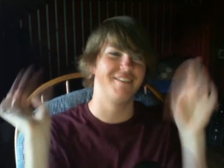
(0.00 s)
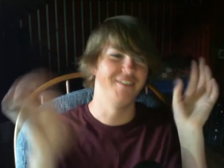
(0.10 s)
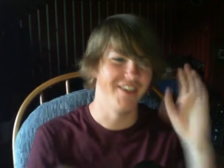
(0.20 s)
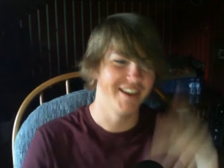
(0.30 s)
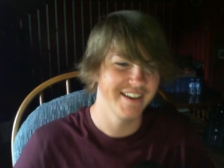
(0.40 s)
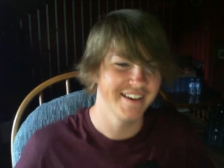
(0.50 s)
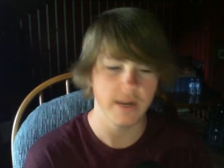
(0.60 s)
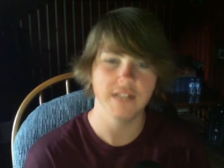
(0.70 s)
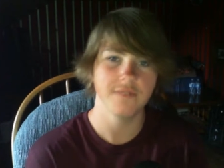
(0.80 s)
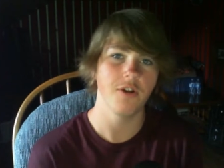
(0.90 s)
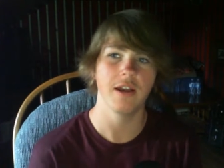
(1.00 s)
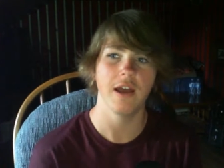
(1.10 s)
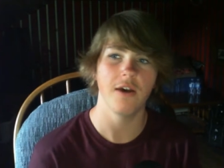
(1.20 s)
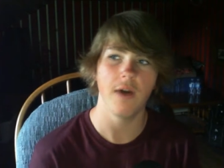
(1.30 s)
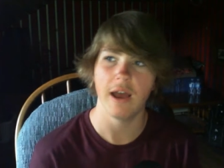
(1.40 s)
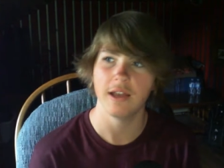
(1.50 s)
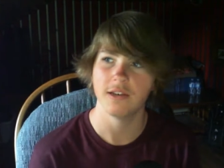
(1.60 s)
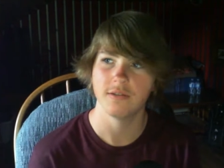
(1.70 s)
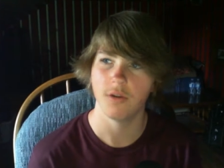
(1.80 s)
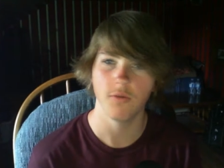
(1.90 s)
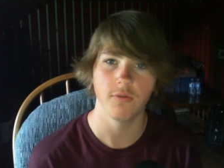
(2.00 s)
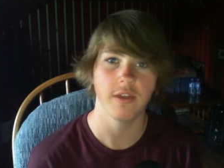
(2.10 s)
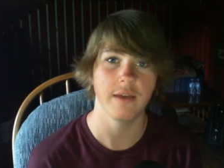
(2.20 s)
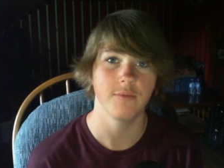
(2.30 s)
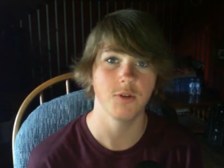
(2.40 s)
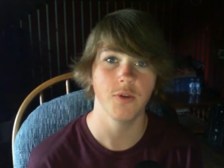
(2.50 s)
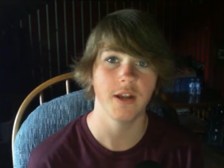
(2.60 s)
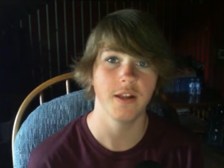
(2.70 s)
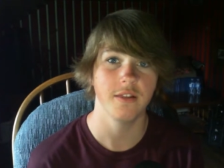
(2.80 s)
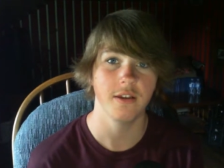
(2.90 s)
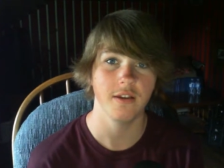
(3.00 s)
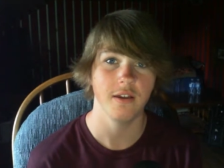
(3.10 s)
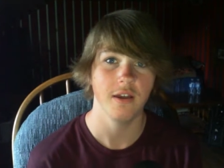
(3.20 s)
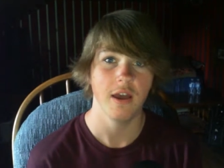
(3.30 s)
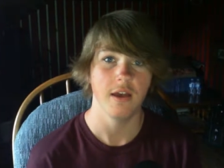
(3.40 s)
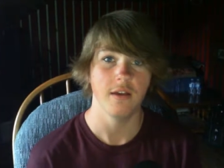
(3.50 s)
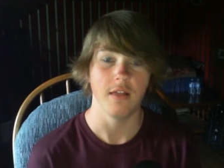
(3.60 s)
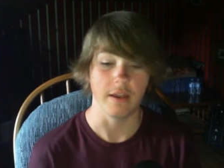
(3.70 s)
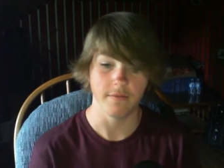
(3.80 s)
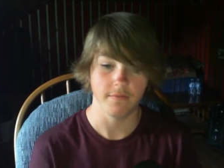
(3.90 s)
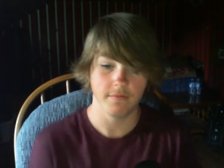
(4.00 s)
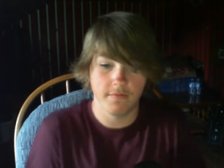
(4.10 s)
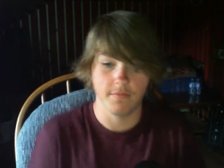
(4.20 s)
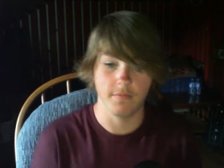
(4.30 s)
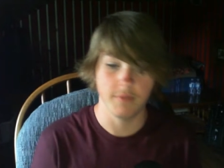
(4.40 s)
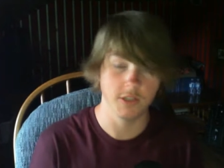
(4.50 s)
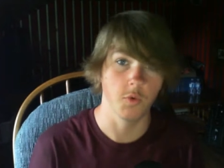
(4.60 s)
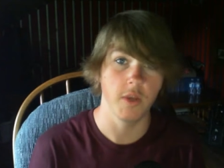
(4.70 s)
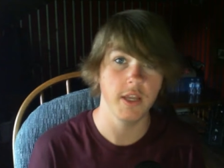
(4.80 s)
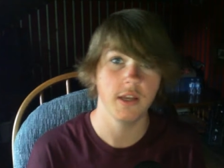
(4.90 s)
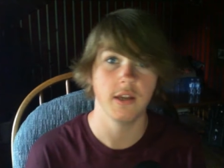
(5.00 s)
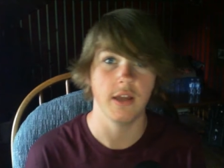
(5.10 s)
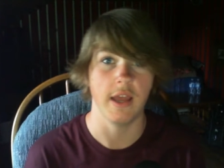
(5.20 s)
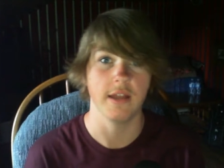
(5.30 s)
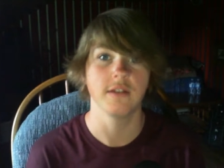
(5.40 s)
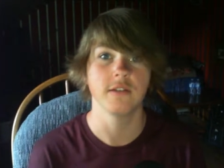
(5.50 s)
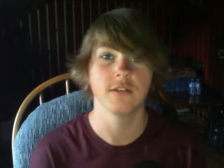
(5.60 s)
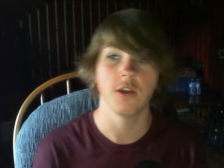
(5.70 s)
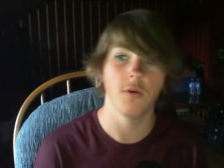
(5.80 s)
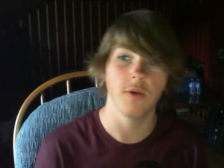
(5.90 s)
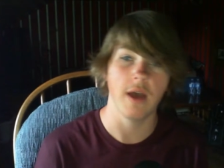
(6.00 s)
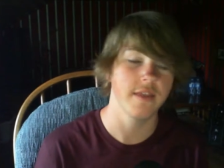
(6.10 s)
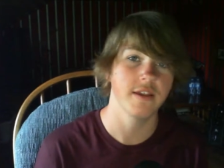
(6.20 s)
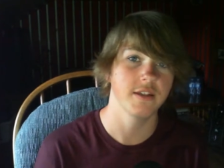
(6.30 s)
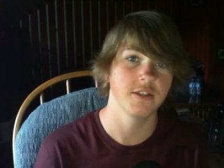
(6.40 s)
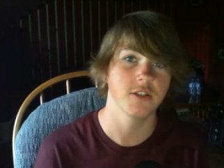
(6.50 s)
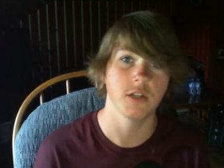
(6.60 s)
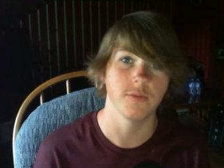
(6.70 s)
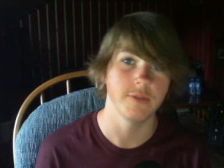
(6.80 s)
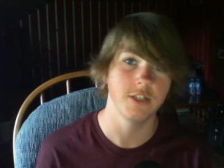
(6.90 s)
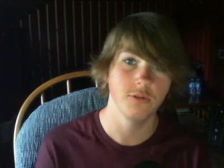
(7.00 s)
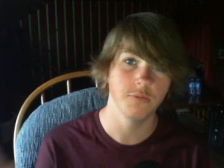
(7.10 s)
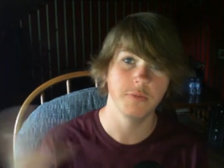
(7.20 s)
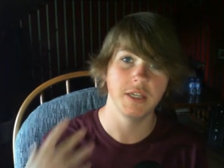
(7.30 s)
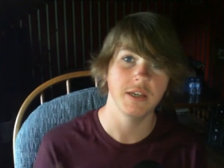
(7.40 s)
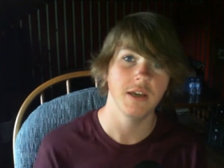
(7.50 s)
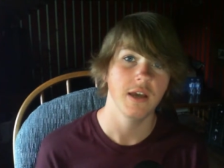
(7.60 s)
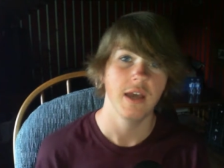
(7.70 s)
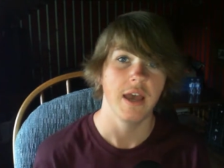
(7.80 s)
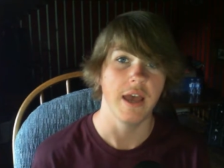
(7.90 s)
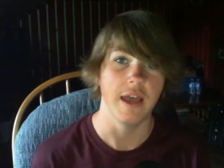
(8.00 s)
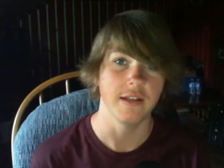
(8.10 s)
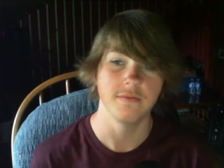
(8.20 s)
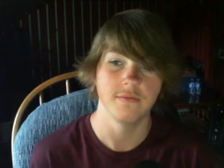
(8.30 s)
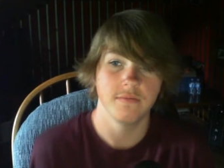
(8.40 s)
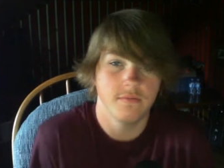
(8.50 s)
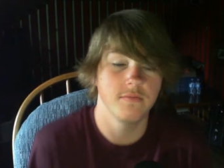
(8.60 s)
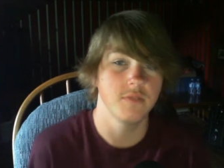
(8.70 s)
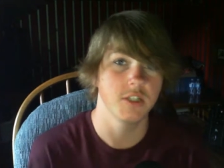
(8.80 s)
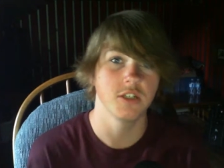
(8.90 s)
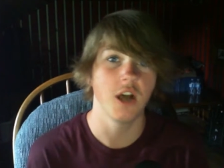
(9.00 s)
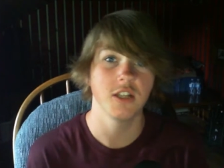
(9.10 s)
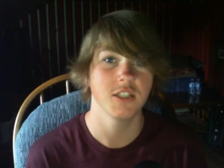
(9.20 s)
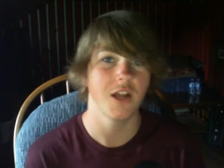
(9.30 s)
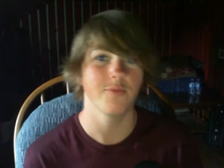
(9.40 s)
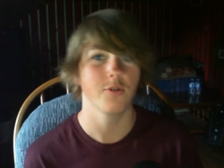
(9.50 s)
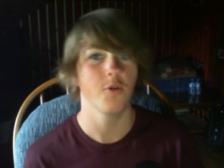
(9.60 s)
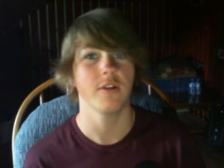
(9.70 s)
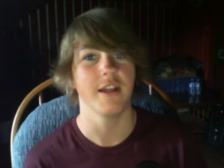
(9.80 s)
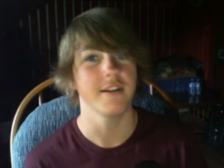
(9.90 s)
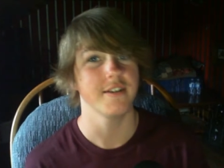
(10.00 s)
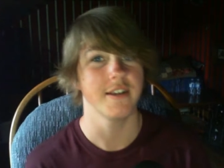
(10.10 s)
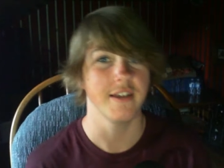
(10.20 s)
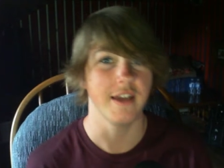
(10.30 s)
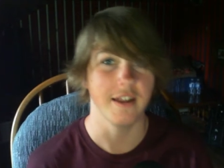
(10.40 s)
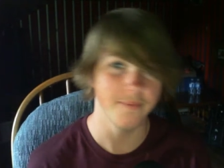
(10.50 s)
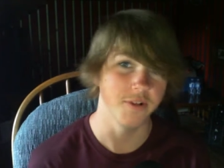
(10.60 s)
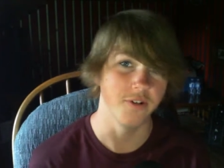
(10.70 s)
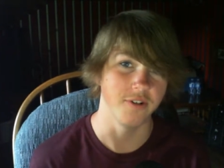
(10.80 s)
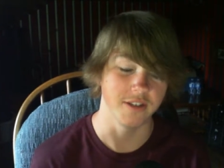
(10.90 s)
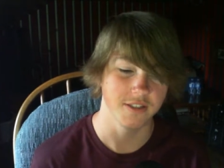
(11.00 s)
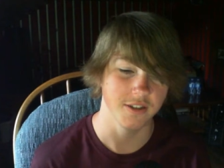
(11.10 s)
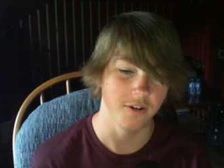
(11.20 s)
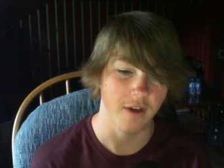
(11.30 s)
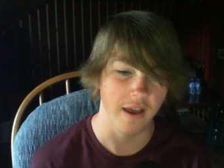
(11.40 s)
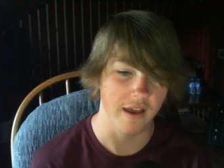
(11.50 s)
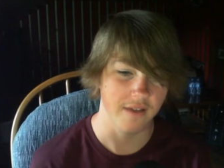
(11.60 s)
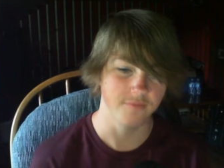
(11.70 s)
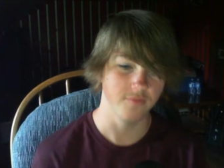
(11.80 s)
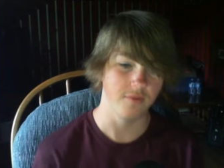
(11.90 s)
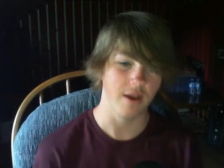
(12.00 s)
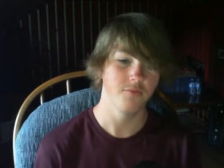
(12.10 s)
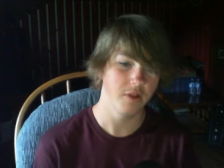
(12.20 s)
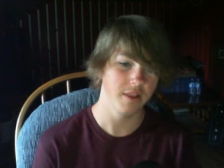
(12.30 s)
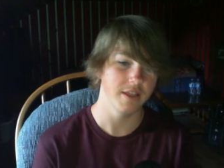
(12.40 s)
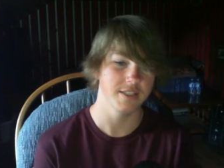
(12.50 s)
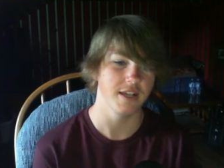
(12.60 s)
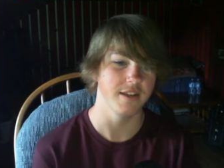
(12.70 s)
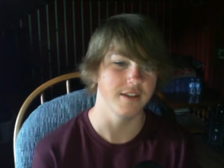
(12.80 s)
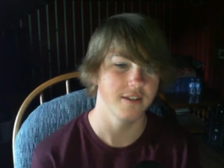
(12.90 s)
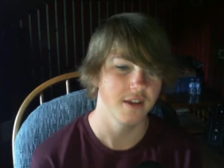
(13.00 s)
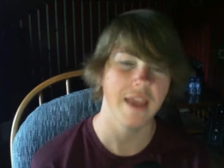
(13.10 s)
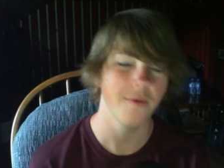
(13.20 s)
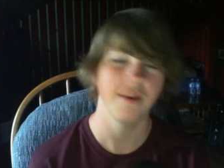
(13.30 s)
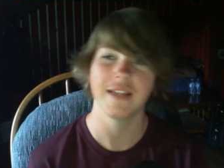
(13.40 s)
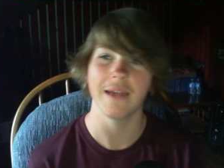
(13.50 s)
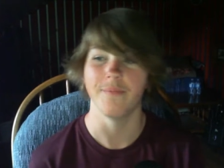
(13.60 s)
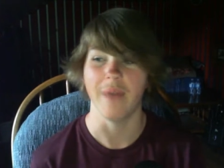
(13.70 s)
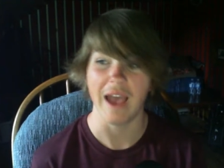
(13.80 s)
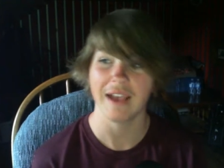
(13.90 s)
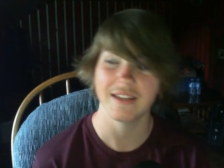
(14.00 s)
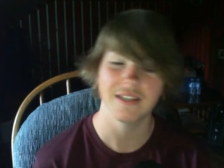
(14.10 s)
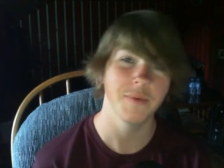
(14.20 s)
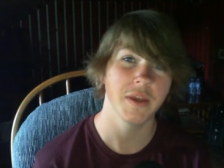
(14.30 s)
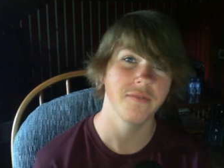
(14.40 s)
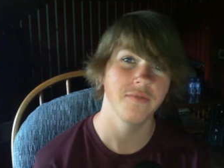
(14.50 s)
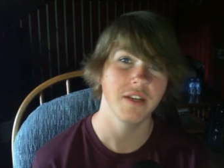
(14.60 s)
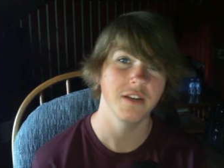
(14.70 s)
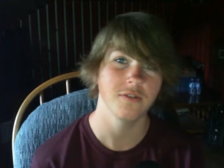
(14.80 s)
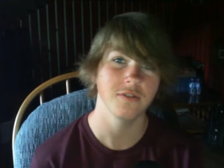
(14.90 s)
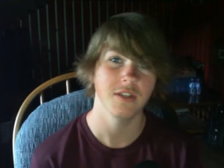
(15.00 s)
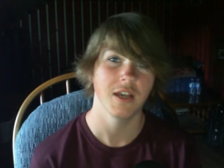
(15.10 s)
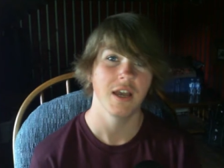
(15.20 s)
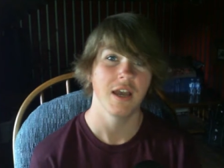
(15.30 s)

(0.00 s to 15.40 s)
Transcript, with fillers: go do it. But as of right now, I don't think I'm doing anything like this week, and so I think it's just gonna be you, me, and just nonstop recording, editing, and uploading. So I- I'm, I'm really excited. Can't wait to get back into making videos